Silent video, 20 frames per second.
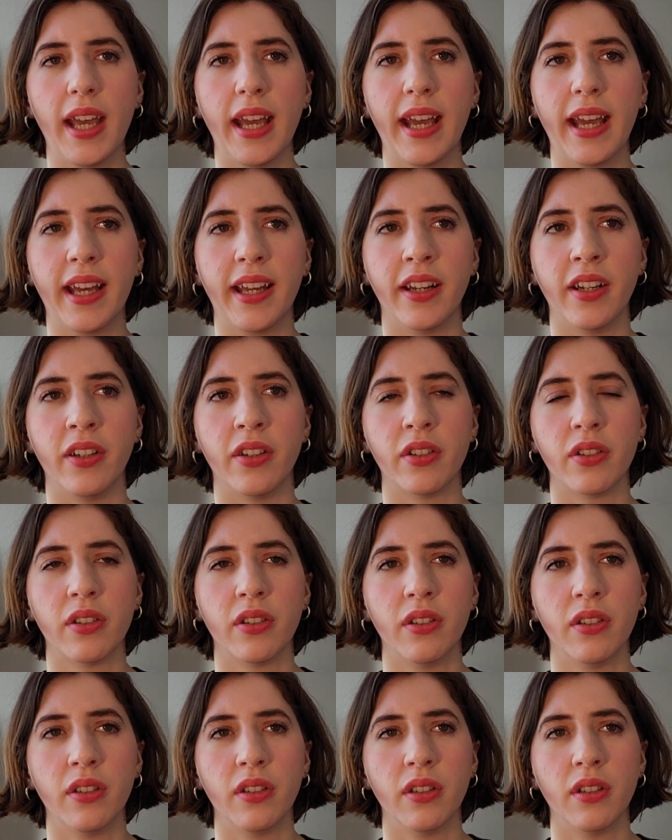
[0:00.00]
And
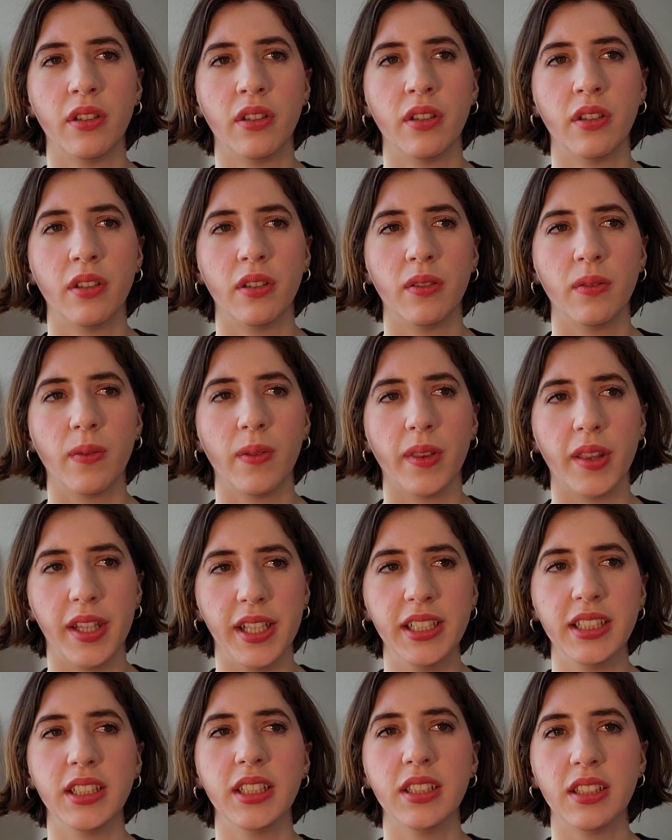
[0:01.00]

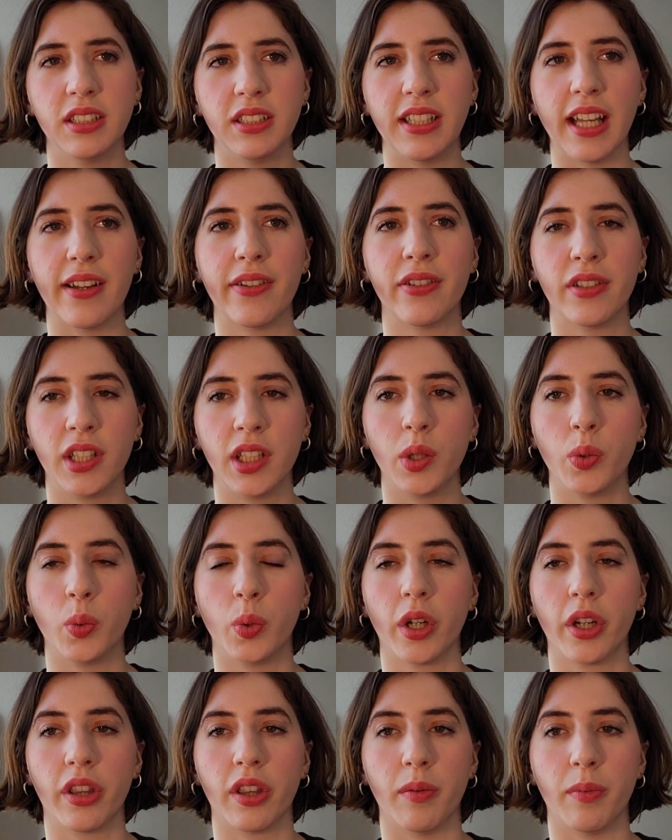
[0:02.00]
this is definitely
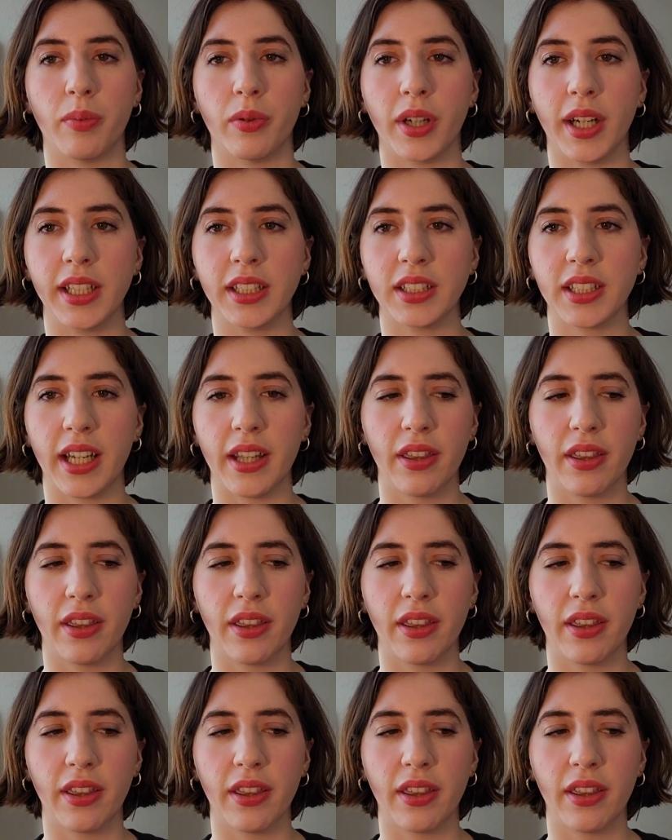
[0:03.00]
worth the price.